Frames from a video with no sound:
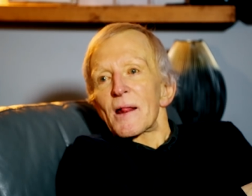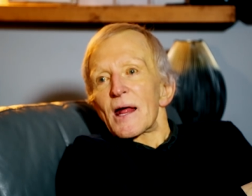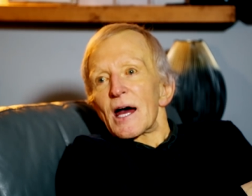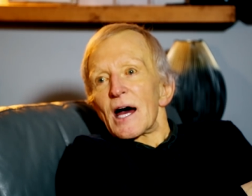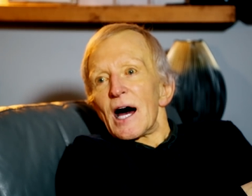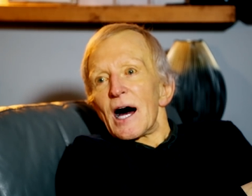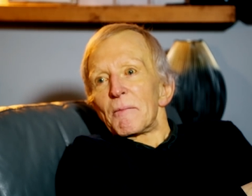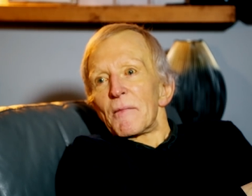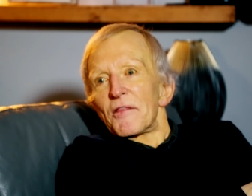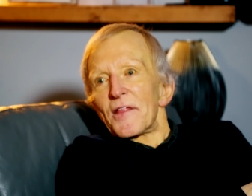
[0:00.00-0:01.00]
Yeah.
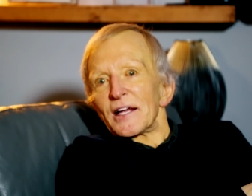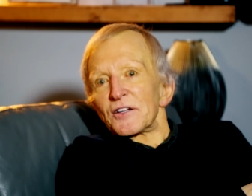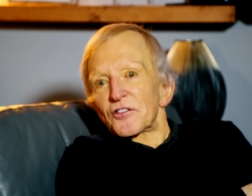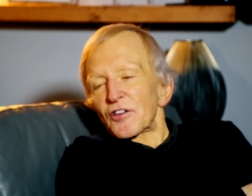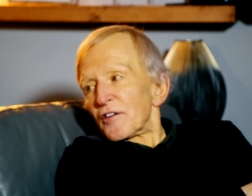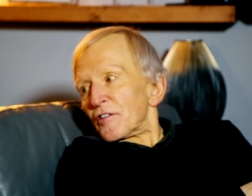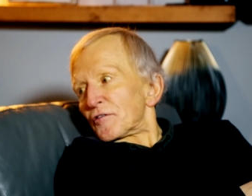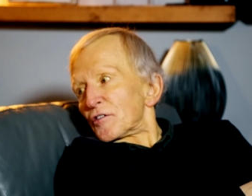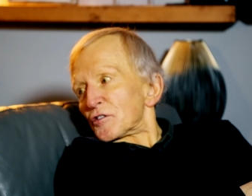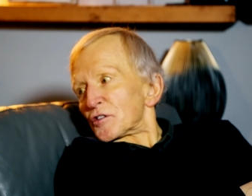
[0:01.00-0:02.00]
They decide the
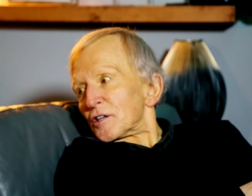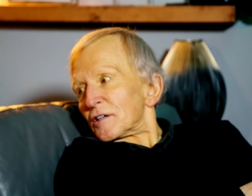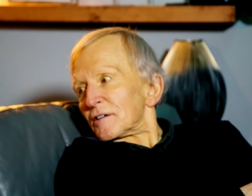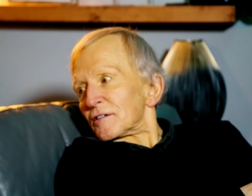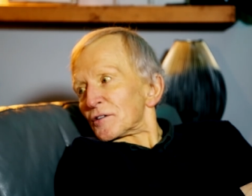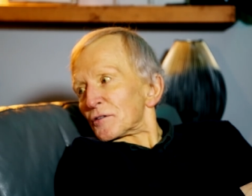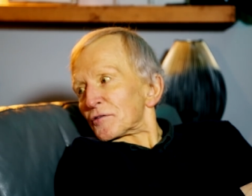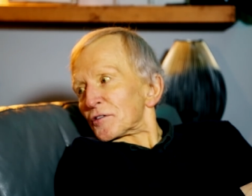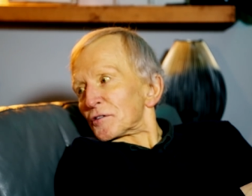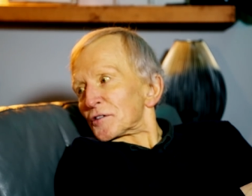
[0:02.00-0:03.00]
future, your
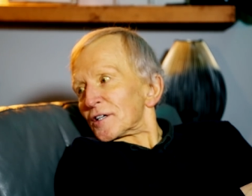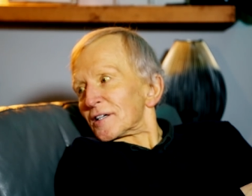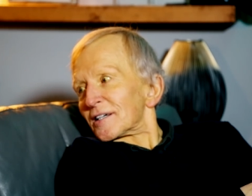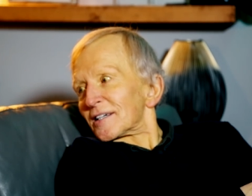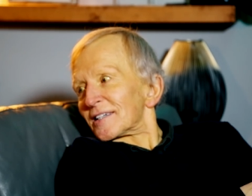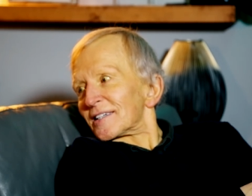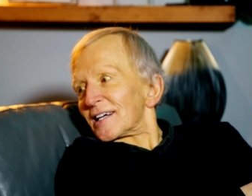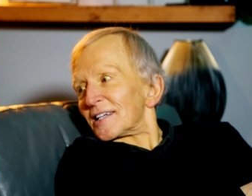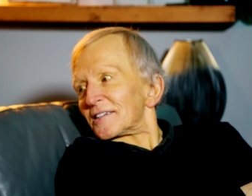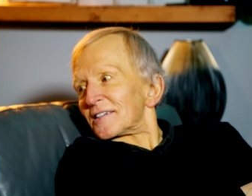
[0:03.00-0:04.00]
future,
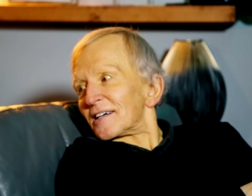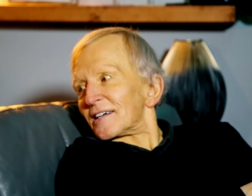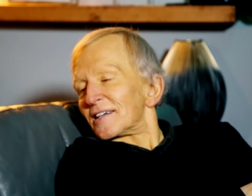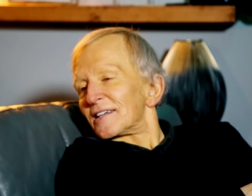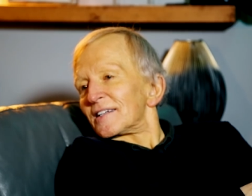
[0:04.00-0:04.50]
and